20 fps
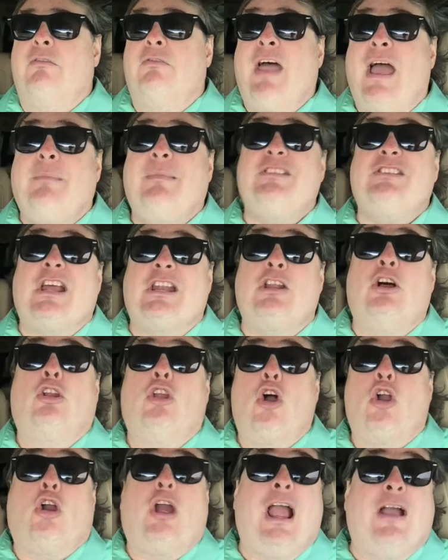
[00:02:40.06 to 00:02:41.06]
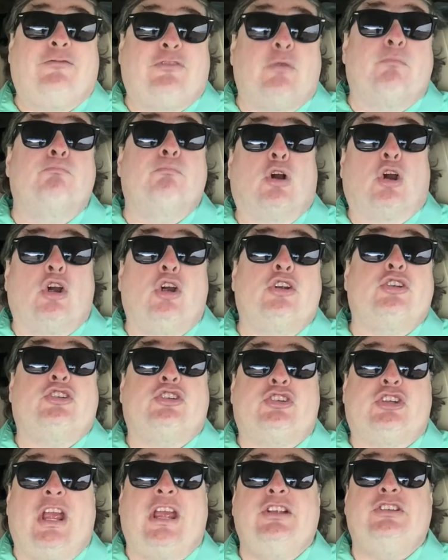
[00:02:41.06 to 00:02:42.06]
That means I no longer have to
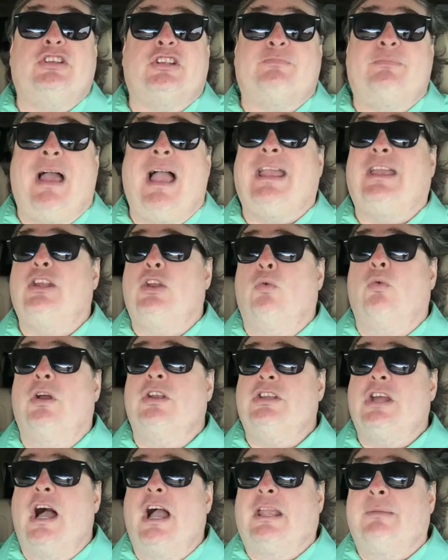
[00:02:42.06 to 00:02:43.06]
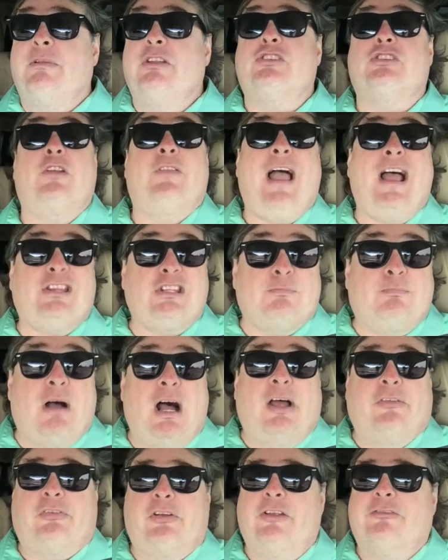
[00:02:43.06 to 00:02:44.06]
merge changes back into one document. So that's a
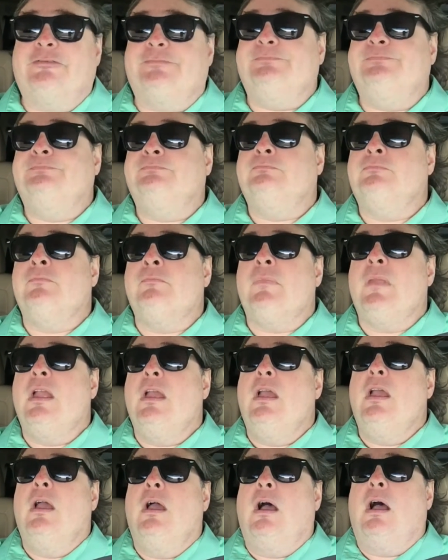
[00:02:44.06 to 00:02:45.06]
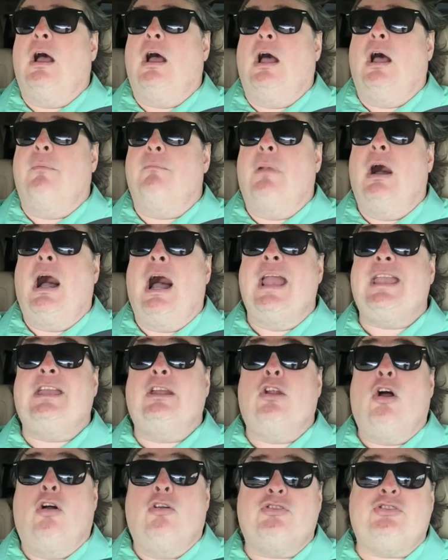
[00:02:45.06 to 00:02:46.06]
positive. I
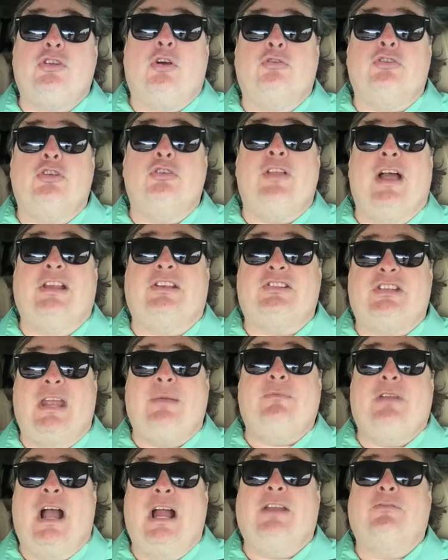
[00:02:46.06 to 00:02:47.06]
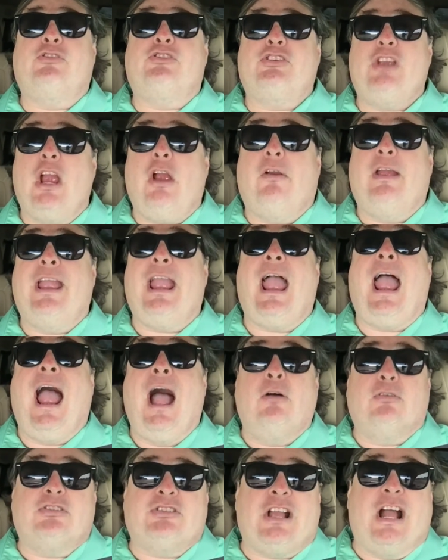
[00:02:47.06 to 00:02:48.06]
can also do that same kind of sharing
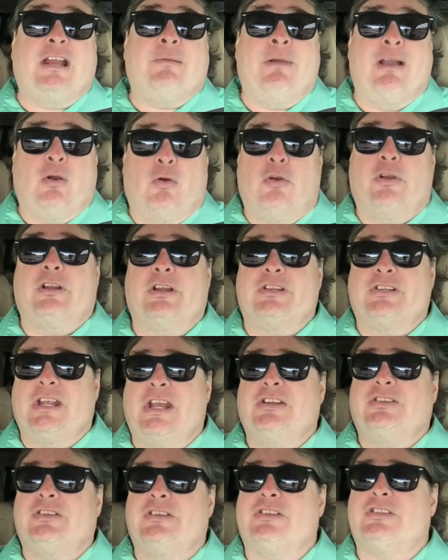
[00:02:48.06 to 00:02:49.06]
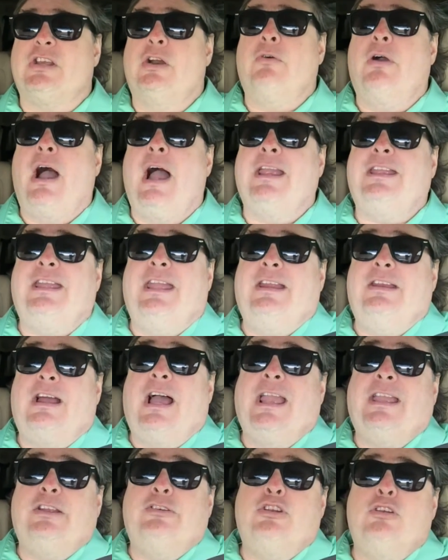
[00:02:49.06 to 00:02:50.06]
outside of my organization. So I
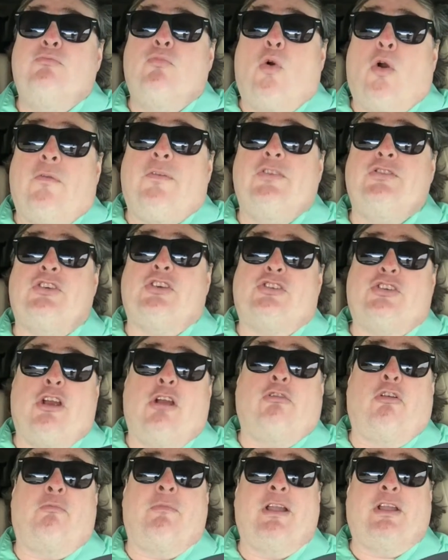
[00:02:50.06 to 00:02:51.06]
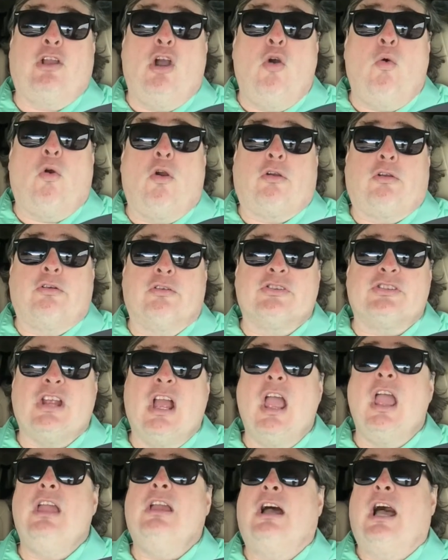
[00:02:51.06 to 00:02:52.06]
can do more than just sharing with my coworkers.
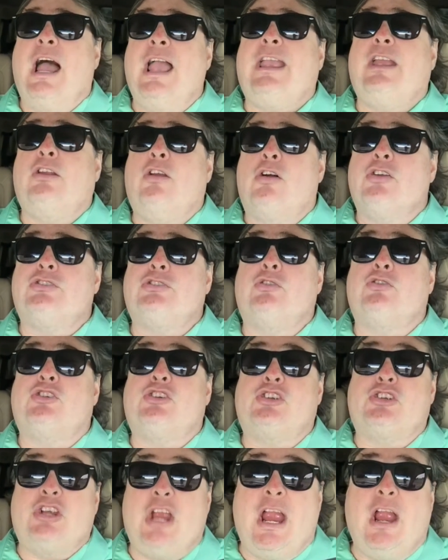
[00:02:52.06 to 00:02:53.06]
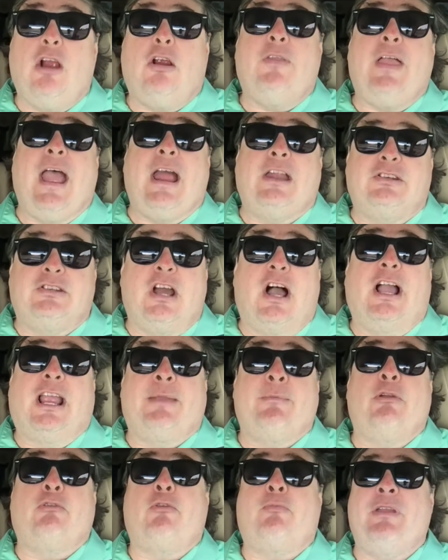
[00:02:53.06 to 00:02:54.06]
I can also share that
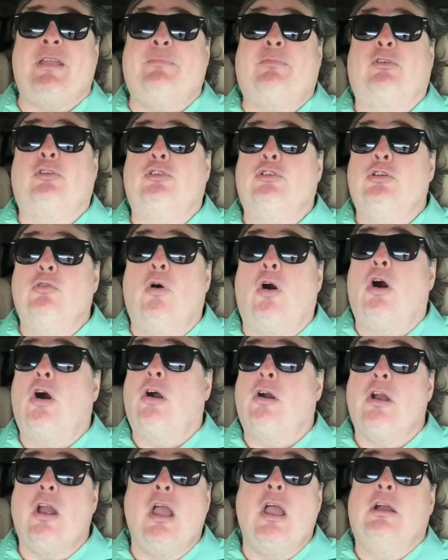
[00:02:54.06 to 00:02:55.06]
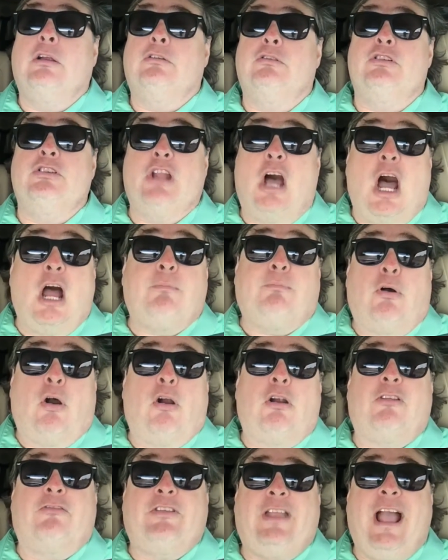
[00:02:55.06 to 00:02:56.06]
document with people who are not
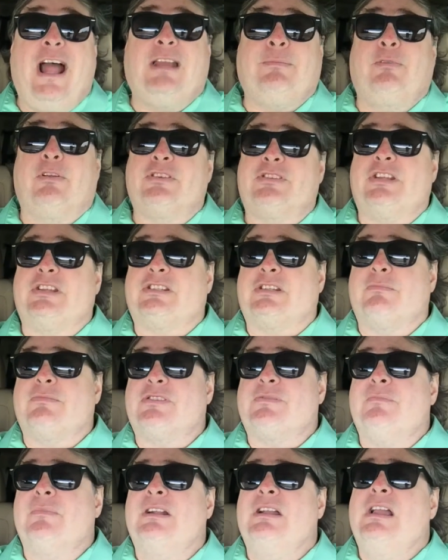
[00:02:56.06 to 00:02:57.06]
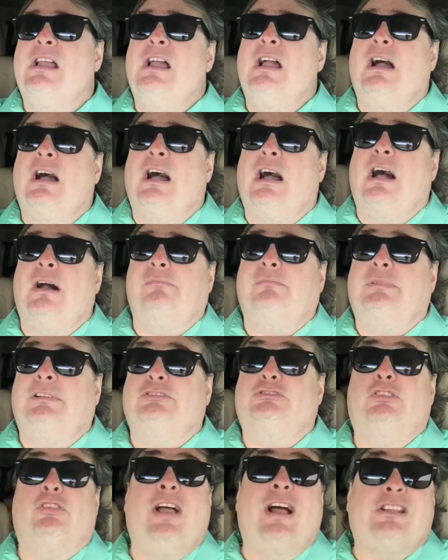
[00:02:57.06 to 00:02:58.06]
part of Catapult systems.
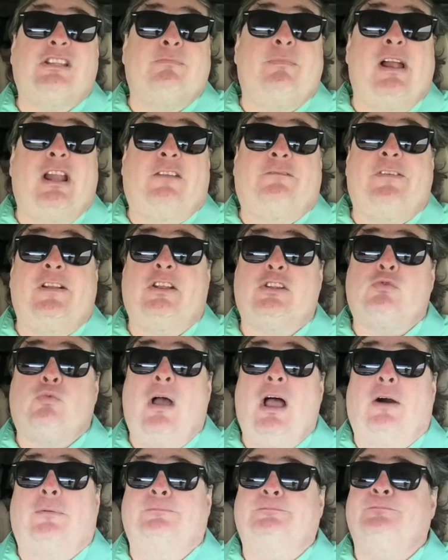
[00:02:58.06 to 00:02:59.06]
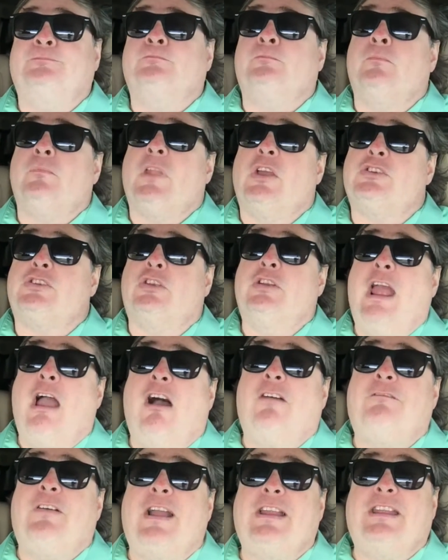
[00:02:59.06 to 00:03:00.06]
And so that's a benefit as well. So
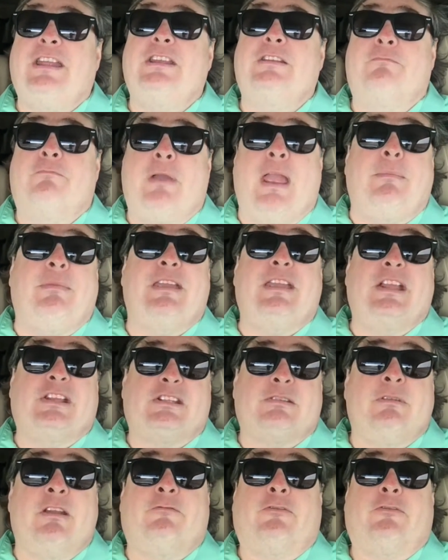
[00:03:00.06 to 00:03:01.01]
now if I need to maybe get some